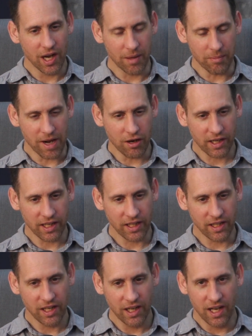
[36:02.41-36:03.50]

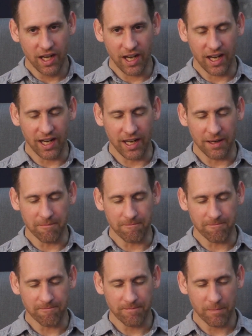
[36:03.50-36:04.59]
American,
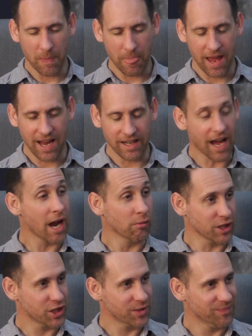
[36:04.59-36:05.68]
and
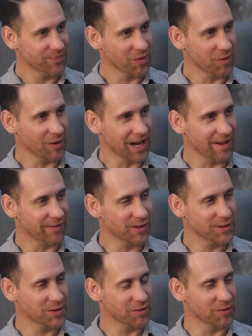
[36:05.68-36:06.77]
Irish when I
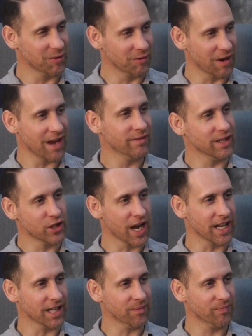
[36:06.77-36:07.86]
first arrived in
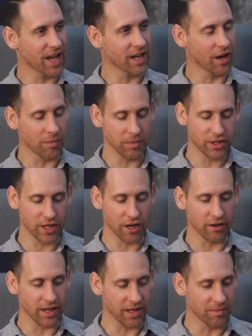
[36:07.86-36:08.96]
China. And our
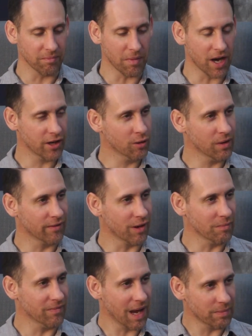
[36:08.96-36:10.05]
missionary motto of
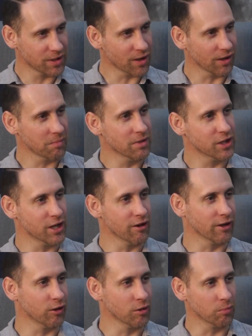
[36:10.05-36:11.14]
our apostolic
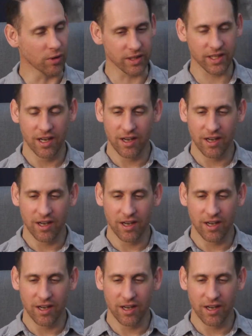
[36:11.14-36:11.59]
missionary group was,